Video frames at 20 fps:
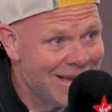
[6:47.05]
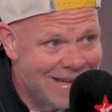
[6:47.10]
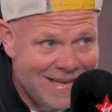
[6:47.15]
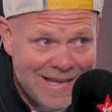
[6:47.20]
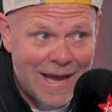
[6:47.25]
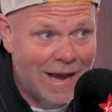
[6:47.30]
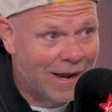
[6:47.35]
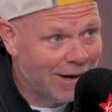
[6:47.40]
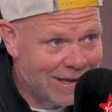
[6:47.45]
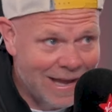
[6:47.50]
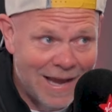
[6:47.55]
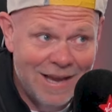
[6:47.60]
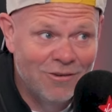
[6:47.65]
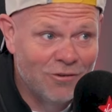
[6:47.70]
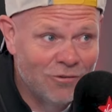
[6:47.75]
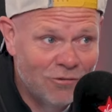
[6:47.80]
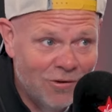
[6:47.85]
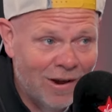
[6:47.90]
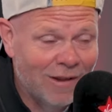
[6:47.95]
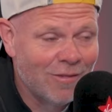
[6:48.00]

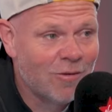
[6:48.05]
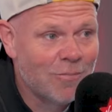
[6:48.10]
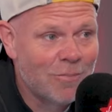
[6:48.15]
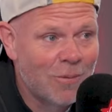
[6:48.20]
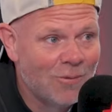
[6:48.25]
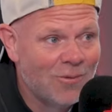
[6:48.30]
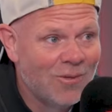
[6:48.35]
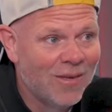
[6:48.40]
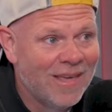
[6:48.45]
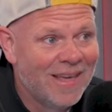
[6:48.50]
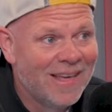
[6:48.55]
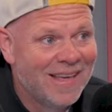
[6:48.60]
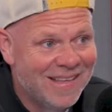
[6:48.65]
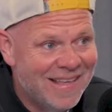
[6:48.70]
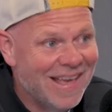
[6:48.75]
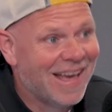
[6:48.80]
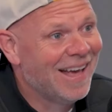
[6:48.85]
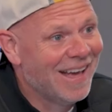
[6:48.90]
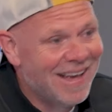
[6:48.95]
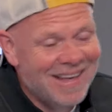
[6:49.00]
That's how Tom Cruise does it,
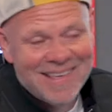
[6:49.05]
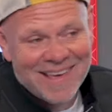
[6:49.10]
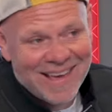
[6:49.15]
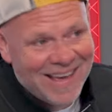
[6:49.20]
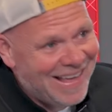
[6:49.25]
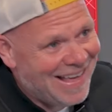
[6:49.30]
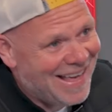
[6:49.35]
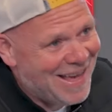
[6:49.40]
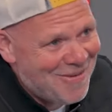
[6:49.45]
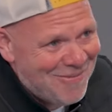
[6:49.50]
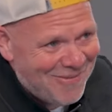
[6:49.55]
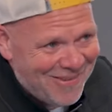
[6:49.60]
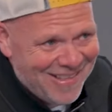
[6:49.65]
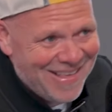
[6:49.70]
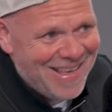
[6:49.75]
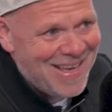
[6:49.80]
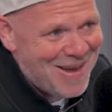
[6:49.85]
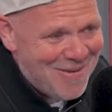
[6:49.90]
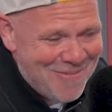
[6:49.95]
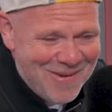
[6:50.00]
apparently. Very
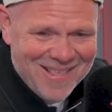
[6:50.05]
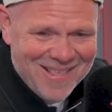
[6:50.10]
similar.